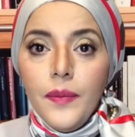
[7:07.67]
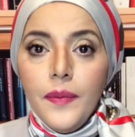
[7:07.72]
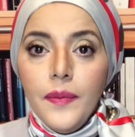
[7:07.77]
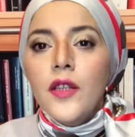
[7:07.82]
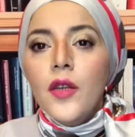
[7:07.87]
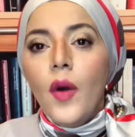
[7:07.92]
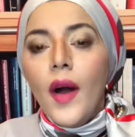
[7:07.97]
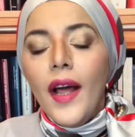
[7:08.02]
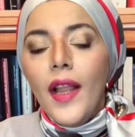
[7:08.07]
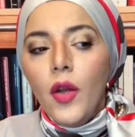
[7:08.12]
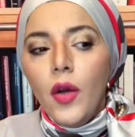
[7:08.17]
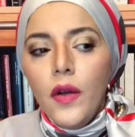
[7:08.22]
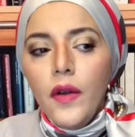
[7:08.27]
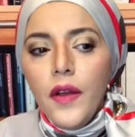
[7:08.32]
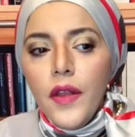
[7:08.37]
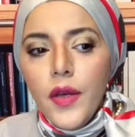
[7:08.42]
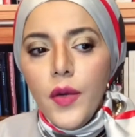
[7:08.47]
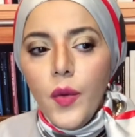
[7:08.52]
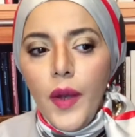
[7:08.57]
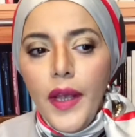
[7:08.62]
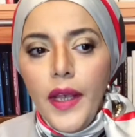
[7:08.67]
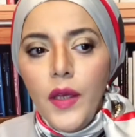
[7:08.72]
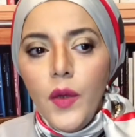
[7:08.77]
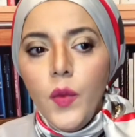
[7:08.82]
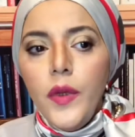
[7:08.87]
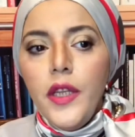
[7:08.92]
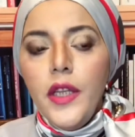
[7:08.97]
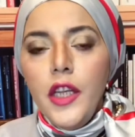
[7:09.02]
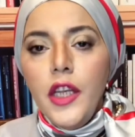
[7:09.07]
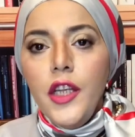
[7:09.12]
So along the way,
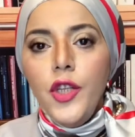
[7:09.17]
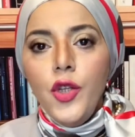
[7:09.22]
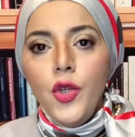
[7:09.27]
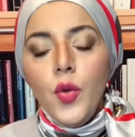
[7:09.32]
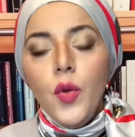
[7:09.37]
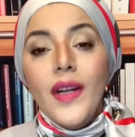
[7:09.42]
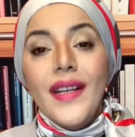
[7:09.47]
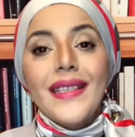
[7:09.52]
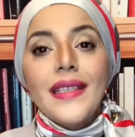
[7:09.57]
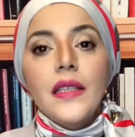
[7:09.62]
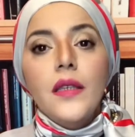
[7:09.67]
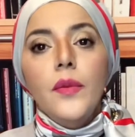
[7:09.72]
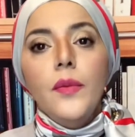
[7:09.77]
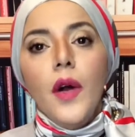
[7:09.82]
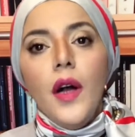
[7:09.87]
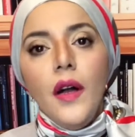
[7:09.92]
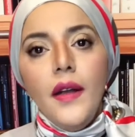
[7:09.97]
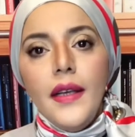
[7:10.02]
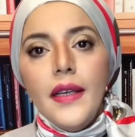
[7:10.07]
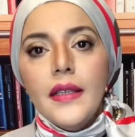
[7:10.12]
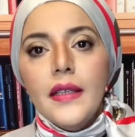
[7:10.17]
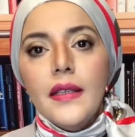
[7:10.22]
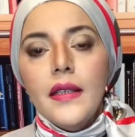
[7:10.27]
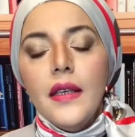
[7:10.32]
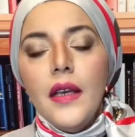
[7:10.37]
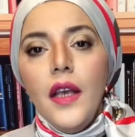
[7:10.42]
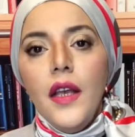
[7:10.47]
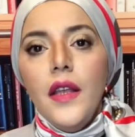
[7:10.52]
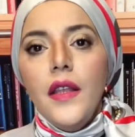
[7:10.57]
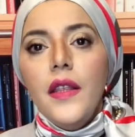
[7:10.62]
we need to customize
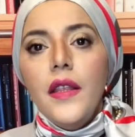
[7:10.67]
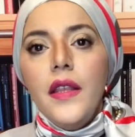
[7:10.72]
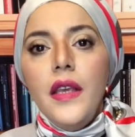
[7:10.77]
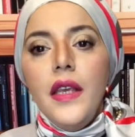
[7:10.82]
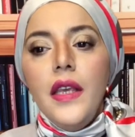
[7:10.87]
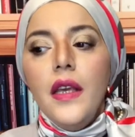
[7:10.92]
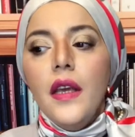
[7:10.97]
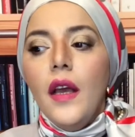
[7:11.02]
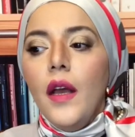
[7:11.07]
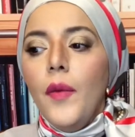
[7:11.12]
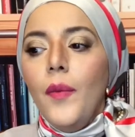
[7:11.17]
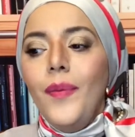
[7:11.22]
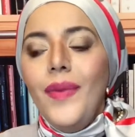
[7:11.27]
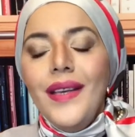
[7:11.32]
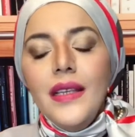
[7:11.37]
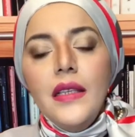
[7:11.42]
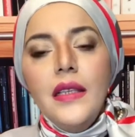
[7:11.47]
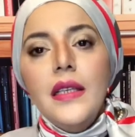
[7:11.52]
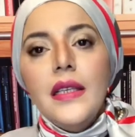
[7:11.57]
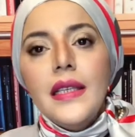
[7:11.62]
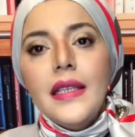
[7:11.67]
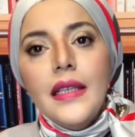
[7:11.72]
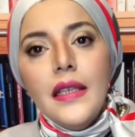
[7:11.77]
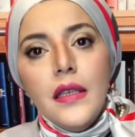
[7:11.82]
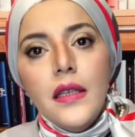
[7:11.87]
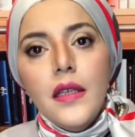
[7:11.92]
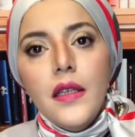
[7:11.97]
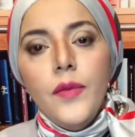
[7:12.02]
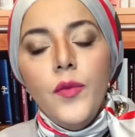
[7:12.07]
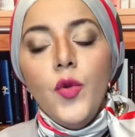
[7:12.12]
the business
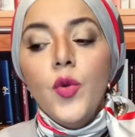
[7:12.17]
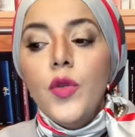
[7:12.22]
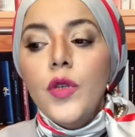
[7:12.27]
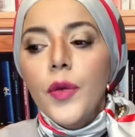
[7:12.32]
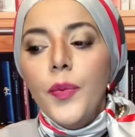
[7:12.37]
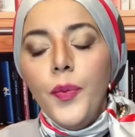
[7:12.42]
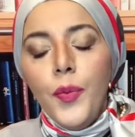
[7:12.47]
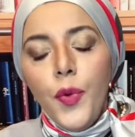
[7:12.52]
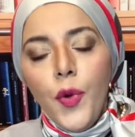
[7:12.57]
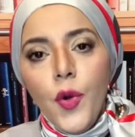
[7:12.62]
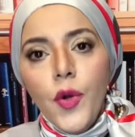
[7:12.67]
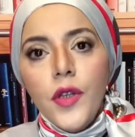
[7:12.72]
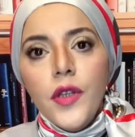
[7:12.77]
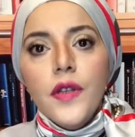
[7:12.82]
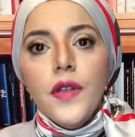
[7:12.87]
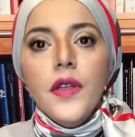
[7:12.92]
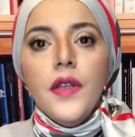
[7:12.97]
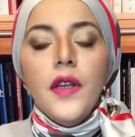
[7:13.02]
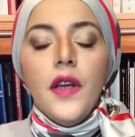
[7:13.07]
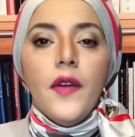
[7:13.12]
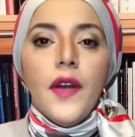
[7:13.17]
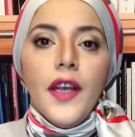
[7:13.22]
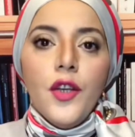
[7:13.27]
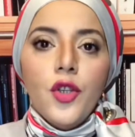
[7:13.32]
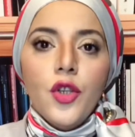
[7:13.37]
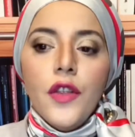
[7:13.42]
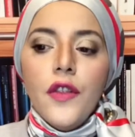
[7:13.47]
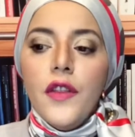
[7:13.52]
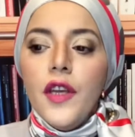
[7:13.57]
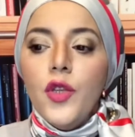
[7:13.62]
system to support the
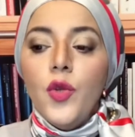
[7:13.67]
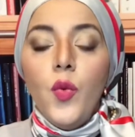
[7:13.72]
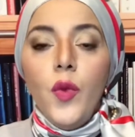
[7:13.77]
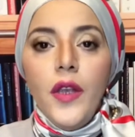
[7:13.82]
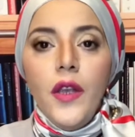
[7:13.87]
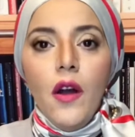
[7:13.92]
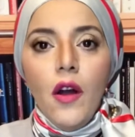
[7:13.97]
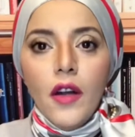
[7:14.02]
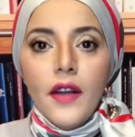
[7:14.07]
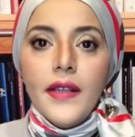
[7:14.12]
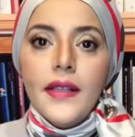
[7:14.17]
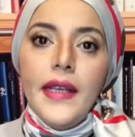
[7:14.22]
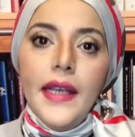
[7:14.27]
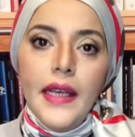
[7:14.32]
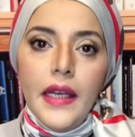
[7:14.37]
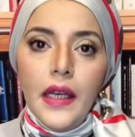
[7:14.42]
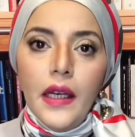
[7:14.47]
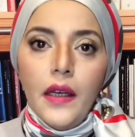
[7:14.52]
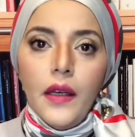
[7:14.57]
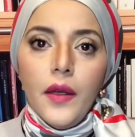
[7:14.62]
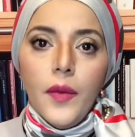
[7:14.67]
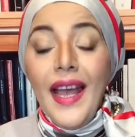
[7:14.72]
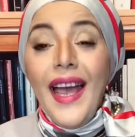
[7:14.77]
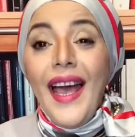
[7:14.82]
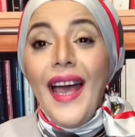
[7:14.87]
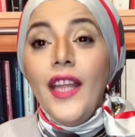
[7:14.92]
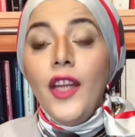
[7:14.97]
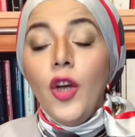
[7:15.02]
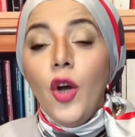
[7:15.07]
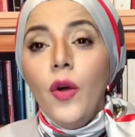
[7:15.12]
direction that we are taking.
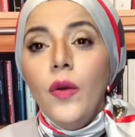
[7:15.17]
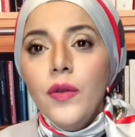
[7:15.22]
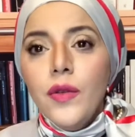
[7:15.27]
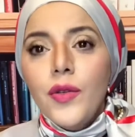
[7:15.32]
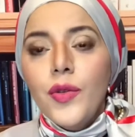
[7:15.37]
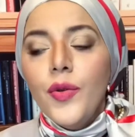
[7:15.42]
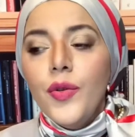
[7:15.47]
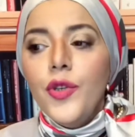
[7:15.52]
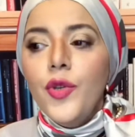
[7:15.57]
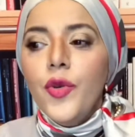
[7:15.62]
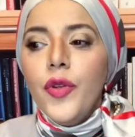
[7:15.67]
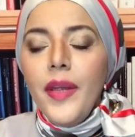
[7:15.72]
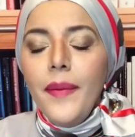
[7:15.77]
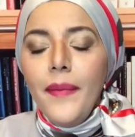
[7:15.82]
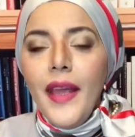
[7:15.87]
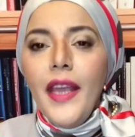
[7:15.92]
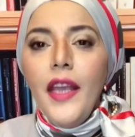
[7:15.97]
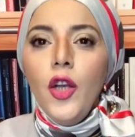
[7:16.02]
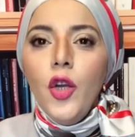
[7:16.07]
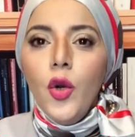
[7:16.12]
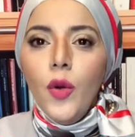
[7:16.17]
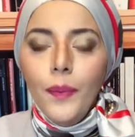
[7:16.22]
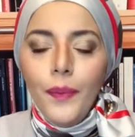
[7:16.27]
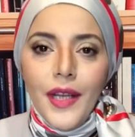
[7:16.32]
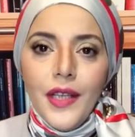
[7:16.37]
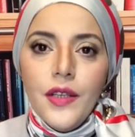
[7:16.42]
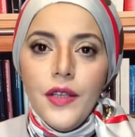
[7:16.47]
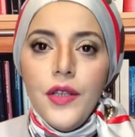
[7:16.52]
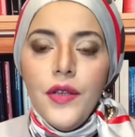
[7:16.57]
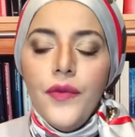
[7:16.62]
And also, to remain
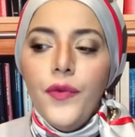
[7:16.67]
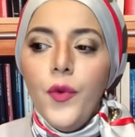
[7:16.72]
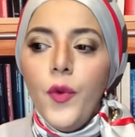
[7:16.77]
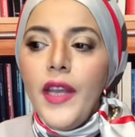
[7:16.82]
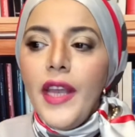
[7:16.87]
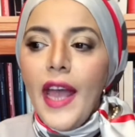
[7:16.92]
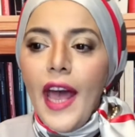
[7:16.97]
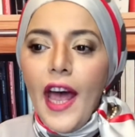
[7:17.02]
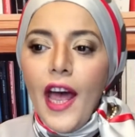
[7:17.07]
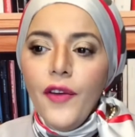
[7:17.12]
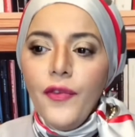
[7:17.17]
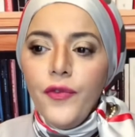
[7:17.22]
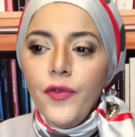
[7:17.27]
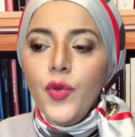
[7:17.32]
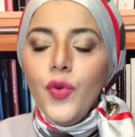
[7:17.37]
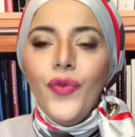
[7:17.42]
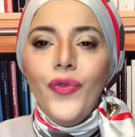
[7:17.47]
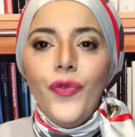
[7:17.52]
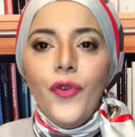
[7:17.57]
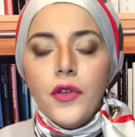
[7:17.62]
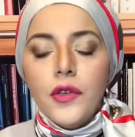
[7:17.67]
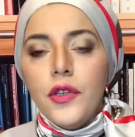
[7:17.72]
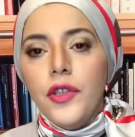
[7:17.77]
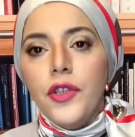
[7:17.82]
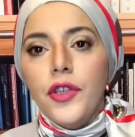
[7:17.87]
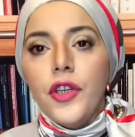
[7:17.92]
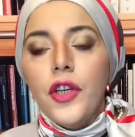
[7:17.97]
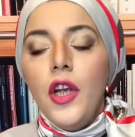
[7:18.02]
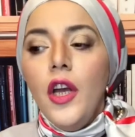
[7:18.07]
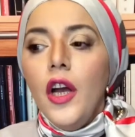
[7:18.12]
competitive, we have to
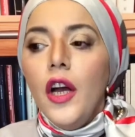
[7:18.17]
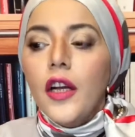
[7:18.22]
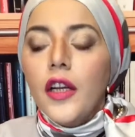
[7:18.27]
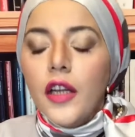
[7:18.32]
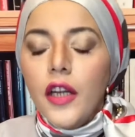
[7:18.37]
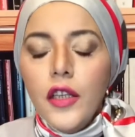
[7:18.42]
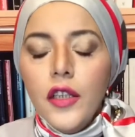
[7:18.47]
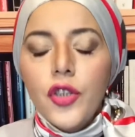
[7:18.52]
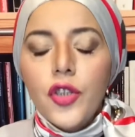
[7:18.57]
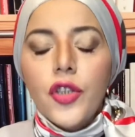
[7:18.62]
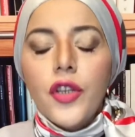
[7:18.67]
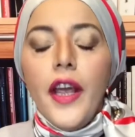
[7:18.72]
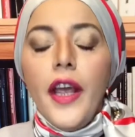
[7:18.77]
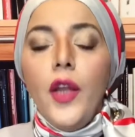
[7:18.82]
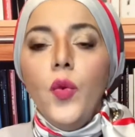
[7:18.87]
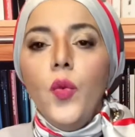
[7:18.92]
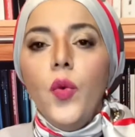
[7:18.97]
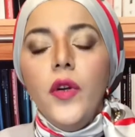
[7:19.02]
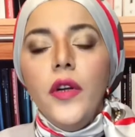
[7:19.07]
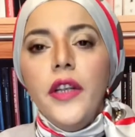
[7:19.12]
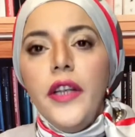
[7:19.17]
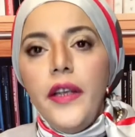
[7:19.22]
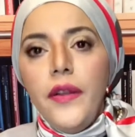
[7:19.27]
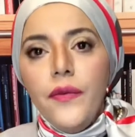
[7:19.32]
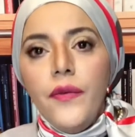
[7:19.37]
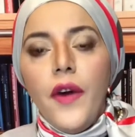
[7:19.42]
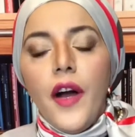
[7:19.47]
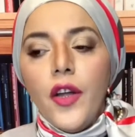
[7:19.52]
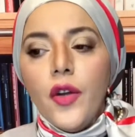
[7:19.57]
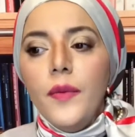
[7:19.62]
foster a culture and work
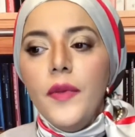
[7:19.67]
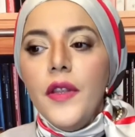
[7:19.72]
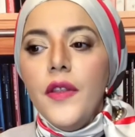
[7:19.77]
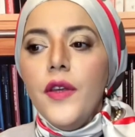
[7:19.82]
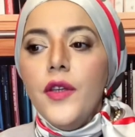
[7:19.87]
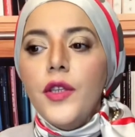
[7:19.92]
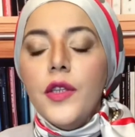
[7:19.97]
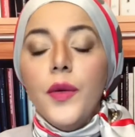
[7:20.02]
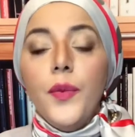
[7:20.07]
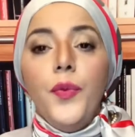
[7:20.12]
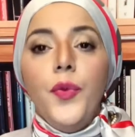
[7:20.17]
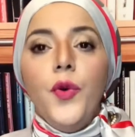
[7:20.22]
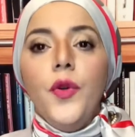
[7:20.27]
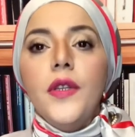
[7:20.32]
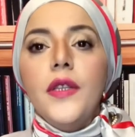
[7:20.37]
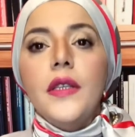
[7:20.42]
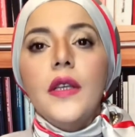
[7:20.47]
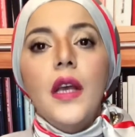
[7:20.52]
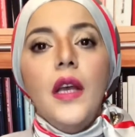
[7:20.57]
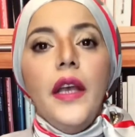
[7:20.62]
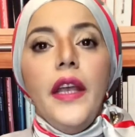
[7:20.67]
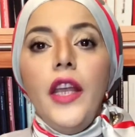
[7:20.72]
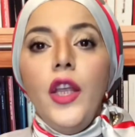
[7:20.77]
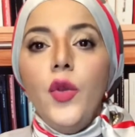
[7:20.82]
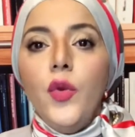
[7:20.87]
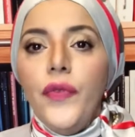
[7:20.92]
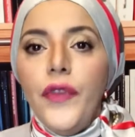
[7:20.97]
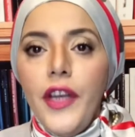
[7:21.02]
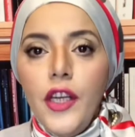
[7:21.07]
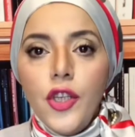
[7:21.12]
environment that supports
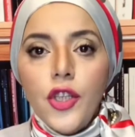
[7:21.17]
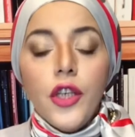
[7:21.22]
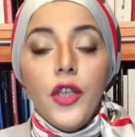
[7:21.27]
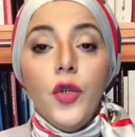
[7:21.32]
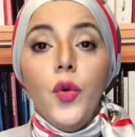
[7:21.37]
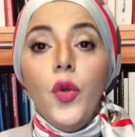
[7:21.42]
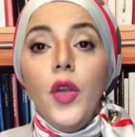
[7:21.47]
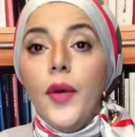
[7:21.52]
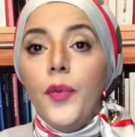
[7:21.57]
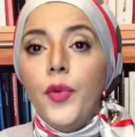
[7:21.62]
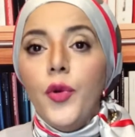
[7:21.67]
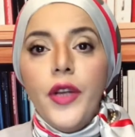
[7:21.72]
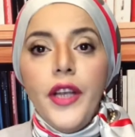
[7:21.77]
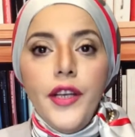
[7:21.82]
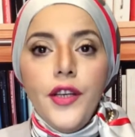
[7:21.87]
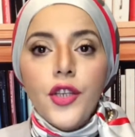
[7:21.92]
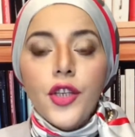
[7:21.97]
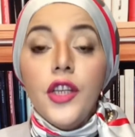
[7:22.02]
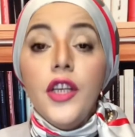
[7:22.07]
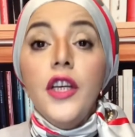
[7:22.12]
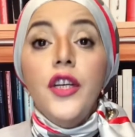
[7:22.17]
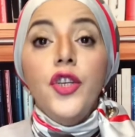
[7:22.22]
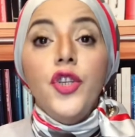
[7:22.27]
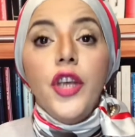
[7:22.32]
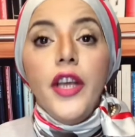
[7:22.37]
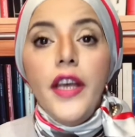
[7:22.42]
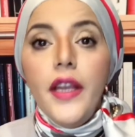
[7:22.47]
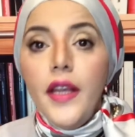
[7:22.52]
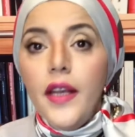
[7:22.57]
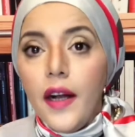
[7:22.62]
innovation, collaboration,
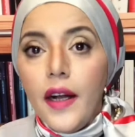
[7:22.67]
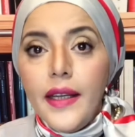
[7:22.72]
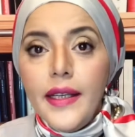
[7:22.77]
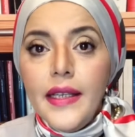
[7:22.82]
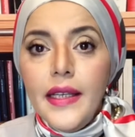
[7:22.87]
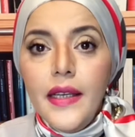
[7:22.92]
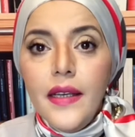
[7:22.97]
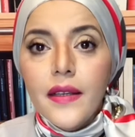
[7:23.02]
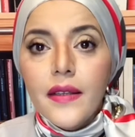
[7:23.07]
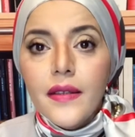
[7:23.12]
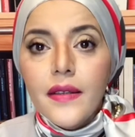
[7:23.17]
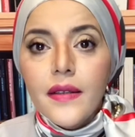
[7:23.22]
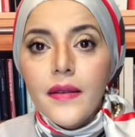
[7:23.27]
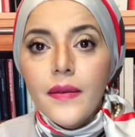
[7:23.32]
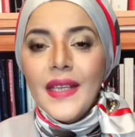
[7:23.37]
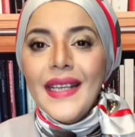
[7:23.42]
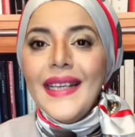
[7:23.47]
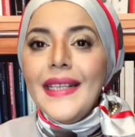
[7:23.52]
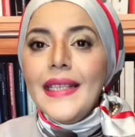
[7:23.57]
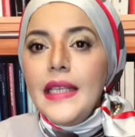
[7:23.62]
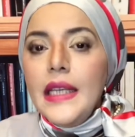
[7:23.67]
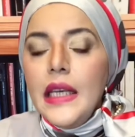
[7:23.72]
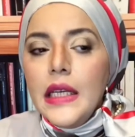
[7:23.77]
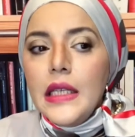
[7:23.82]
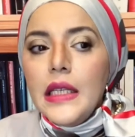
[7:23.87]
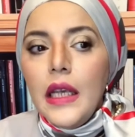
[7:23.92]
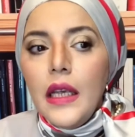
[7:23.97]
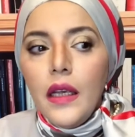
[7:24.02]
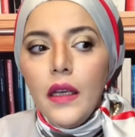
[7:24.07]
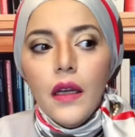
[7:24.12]
sharing ideas,
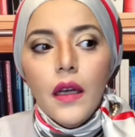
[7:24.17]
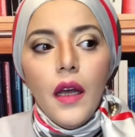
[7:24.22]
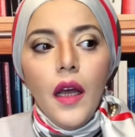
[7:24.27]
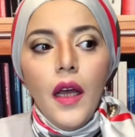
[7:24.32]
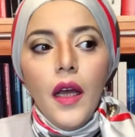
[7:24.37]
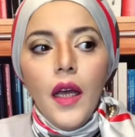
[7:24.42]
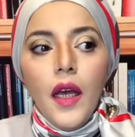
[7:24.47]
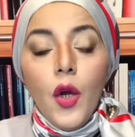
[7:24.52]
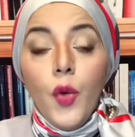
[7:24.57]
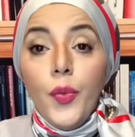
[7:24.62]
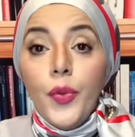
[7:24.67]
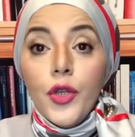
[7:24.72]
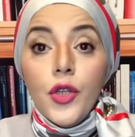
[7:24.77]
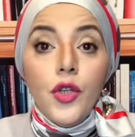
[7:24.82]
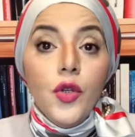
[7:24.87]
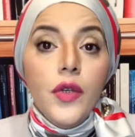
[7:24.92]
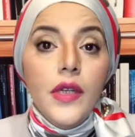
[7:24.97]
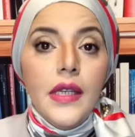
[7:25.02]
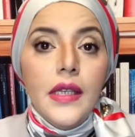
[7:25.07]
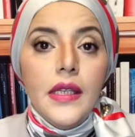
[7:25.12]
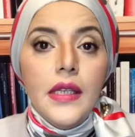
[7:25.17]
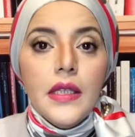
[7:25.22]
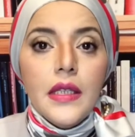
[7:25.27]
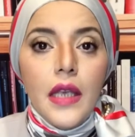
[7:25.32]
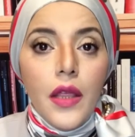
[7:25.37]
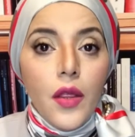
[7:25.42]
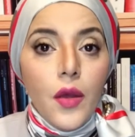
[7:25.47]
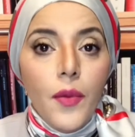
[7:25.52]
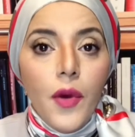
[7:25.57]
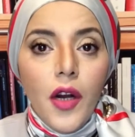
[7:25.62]
seizing opportunities
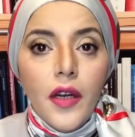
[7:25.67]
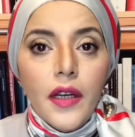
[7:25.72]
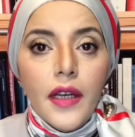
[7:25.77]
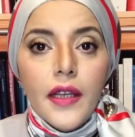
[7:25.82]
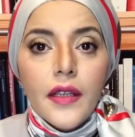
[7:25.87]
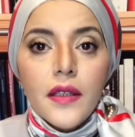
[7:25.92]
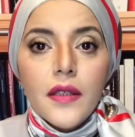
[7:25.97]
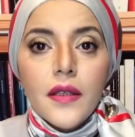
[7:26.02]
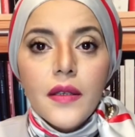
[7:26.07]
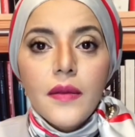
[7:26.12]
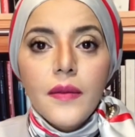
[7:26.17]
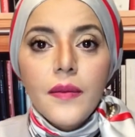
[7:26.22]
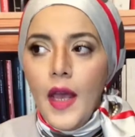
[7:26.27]
in the market.